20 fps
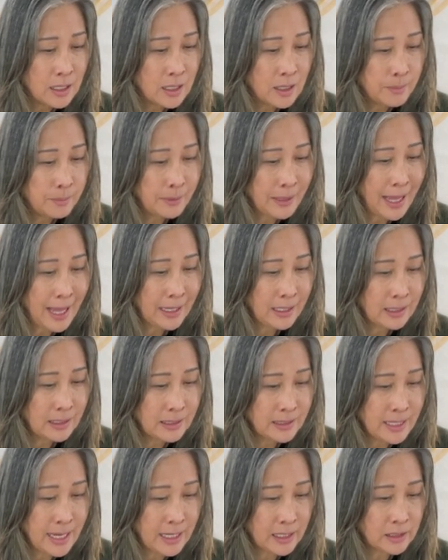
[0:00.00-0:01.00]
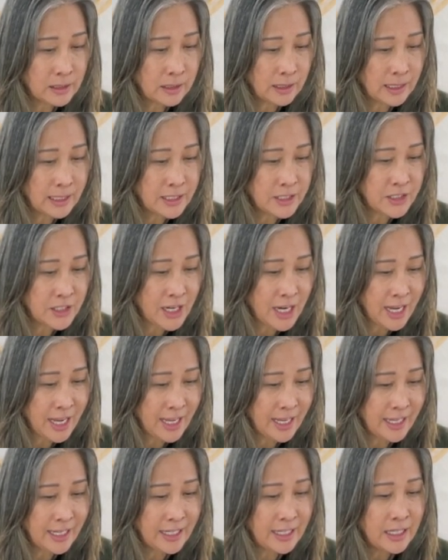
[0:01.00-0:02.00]
Black
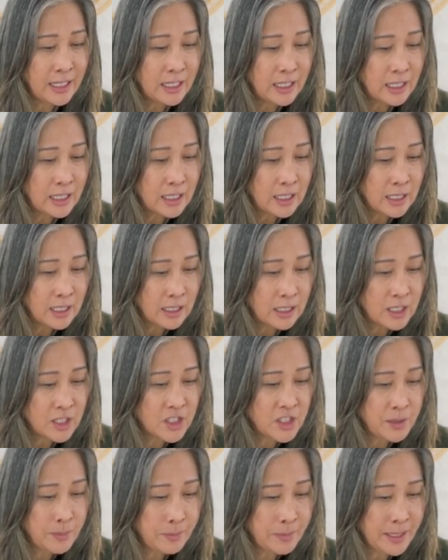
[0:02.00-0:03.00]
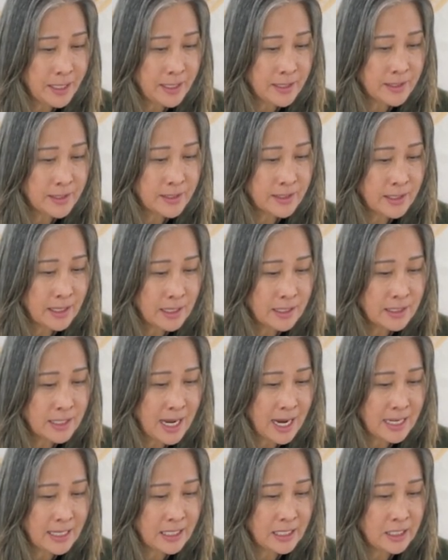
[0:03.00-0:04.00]
Negligee Chemise
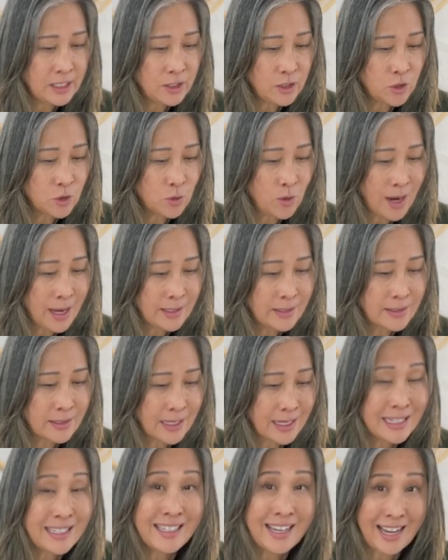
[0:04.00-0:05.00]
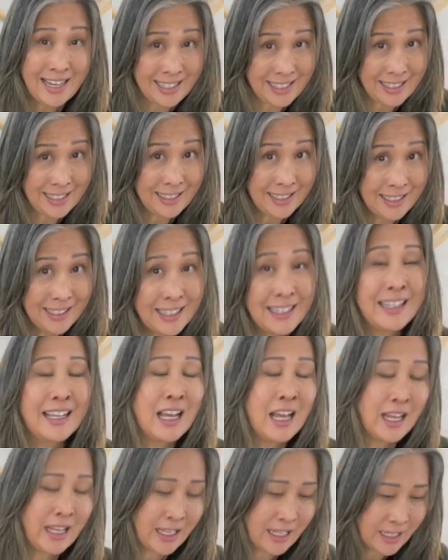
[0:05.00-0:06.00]
Teddy Dress Nighty
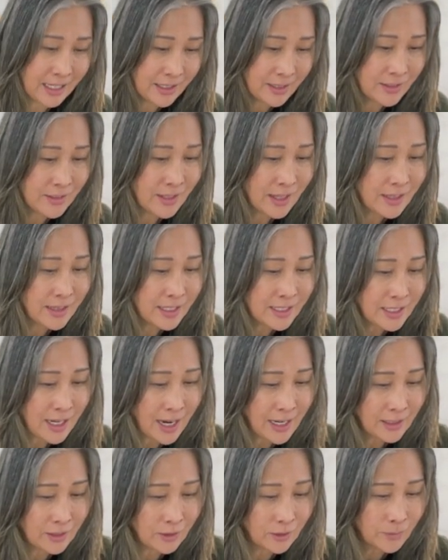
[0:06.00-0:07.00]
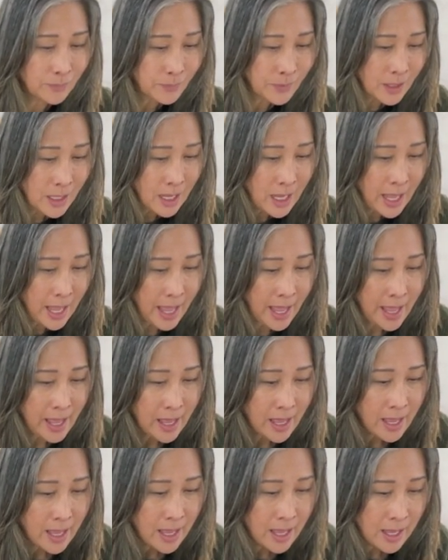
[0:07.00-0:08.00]
is the title.
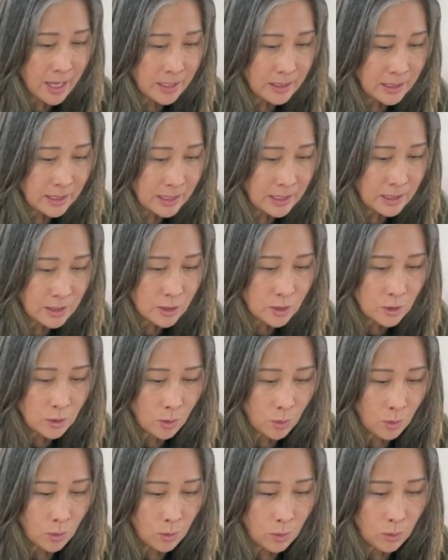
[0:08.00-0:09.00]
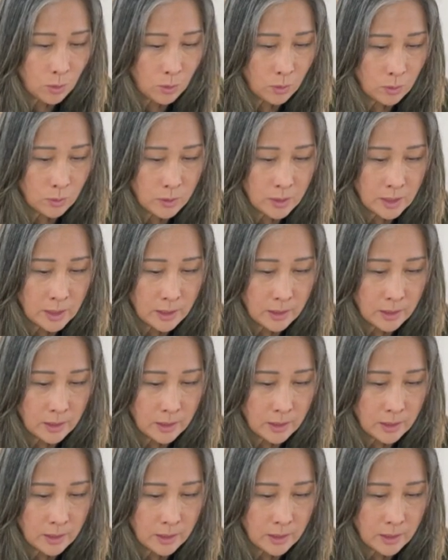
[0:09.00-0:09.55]
And it sold